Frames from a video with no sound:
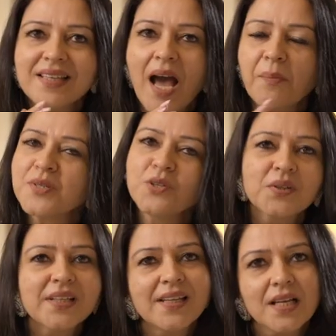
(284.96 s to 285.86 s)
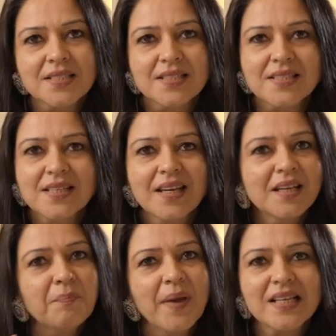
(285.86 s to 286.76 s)
absolutely does it.
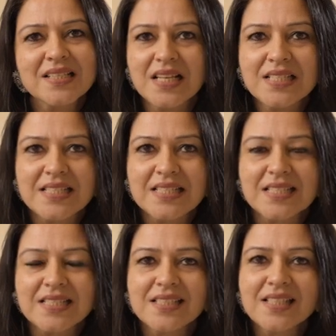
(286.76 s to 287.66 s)
It makes our season.